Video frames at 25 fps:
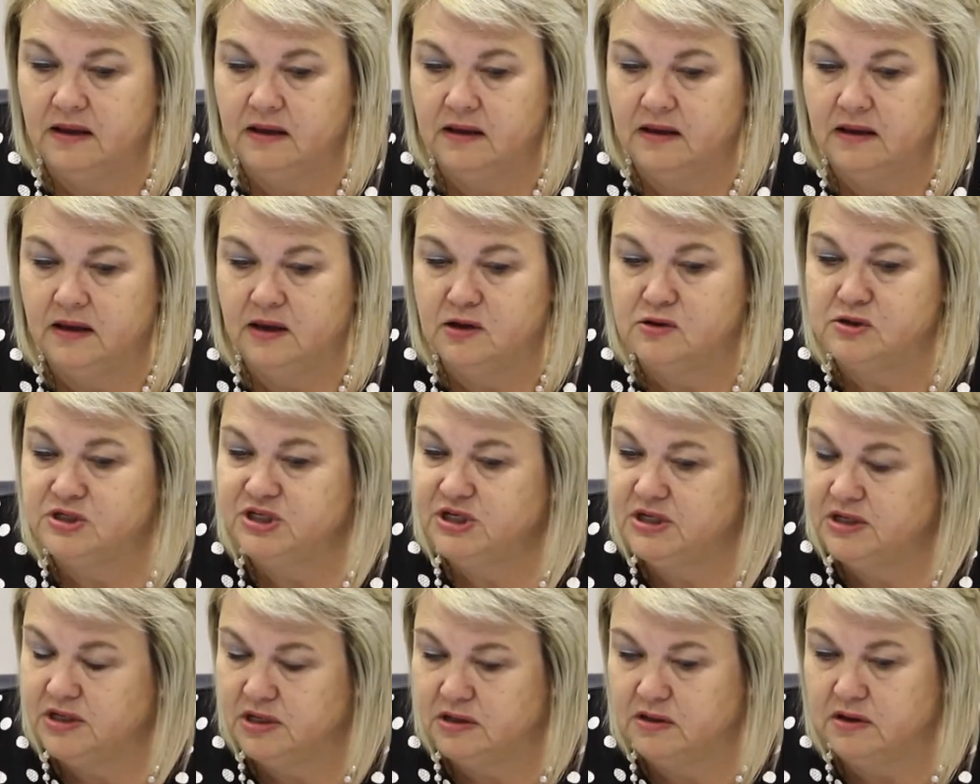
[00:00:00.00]
he or
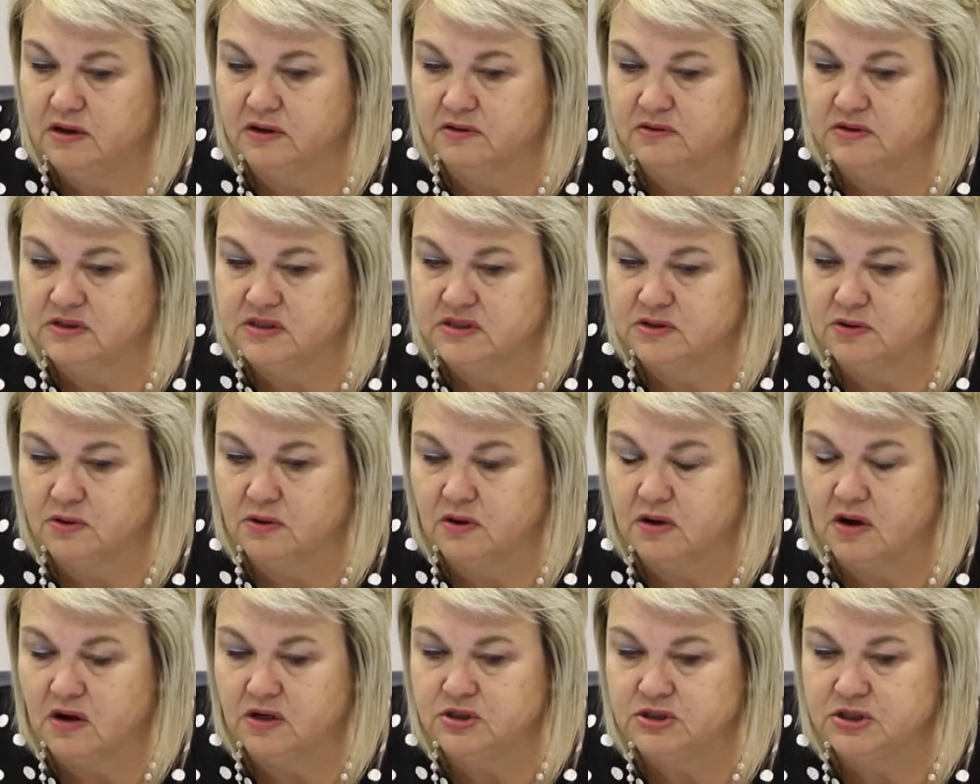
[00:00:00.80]
she did not
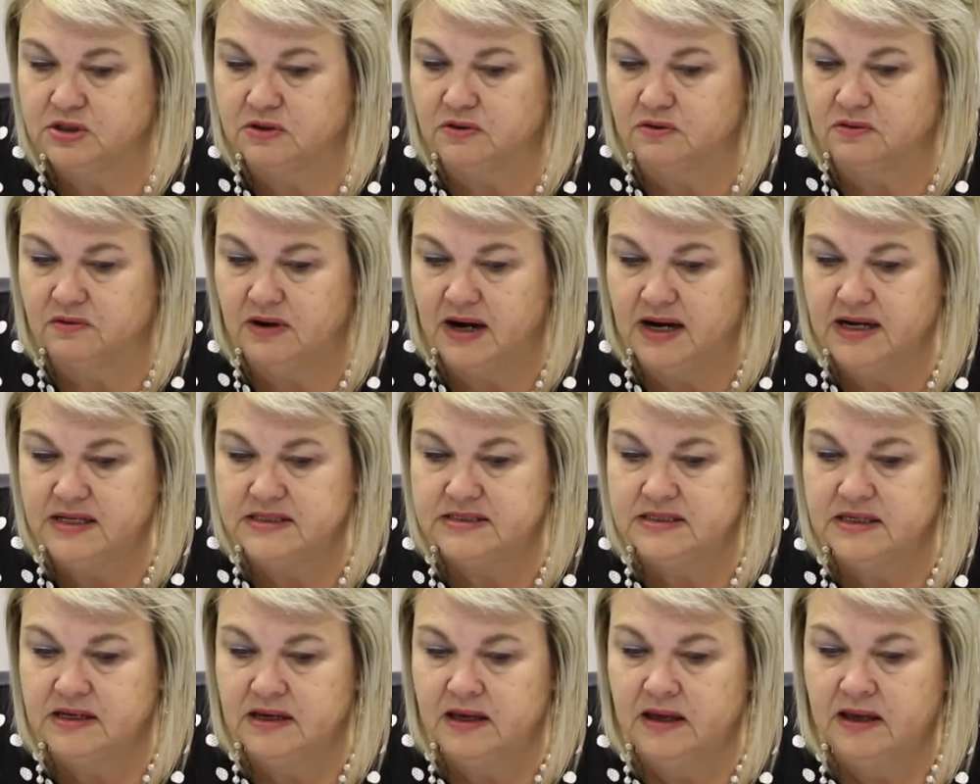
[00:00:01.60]
restore conjugal
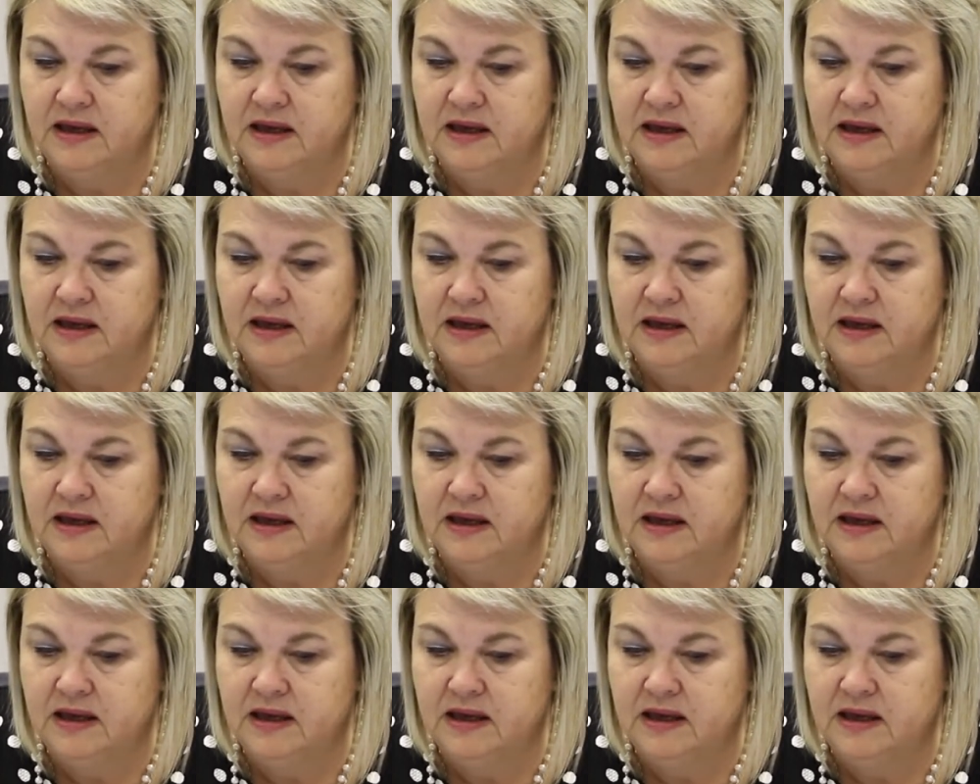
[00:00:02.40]
rights,